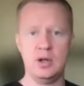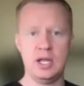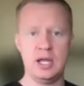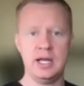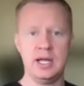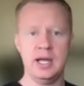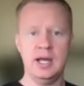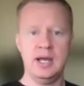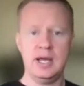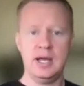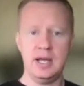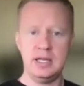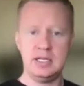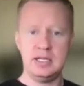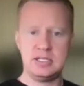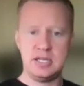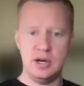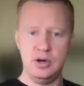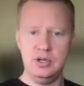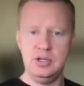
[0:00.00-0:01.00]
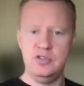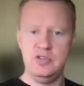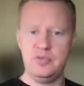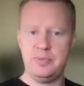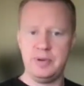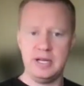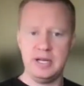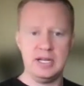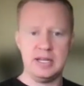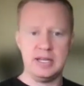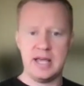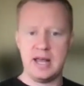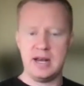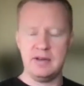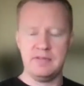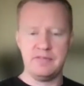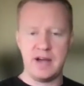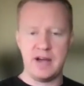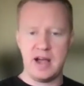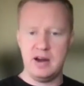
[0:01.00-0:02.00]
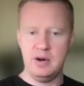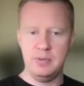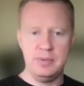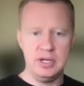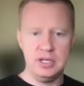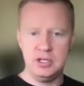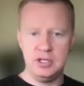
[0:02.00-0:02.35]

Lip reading: Like, until you've been in that environment,